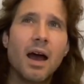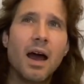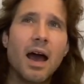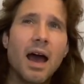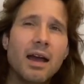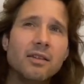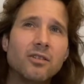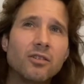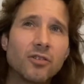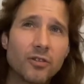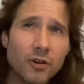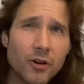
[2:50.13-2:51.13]
And
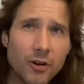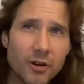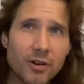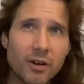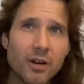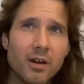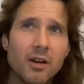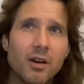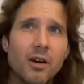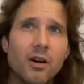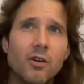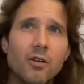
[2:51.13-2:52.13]
third,
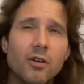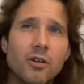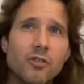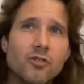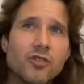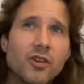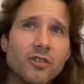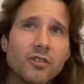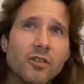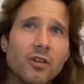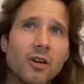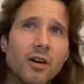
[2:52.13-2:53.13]

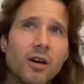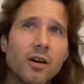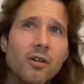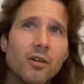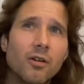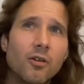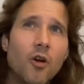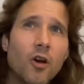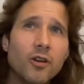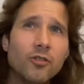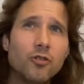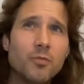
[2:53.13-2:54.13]
just
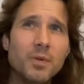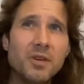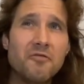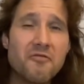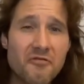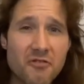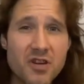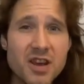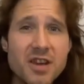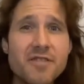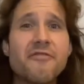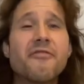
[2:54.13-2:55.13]
learn to be
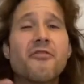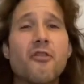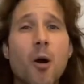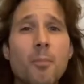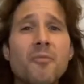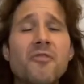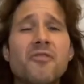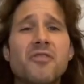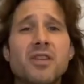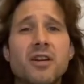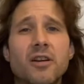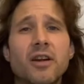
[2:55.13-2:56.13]
free from
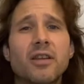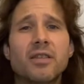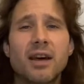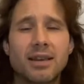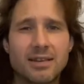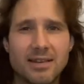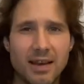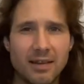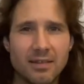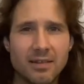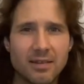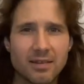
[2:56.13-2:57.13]
fear in that
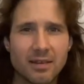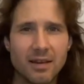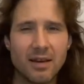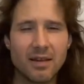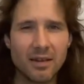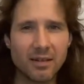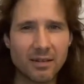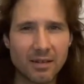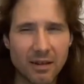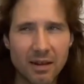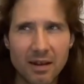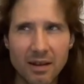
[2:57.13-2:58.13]
sense, that
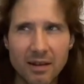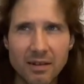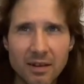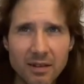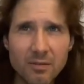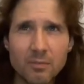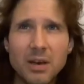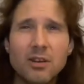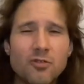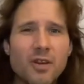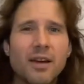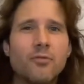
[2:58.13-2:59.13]
it doesn't mean
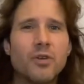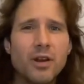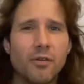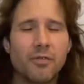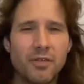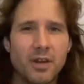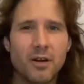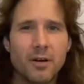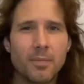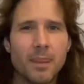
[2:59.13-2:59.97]
to get rid of fear.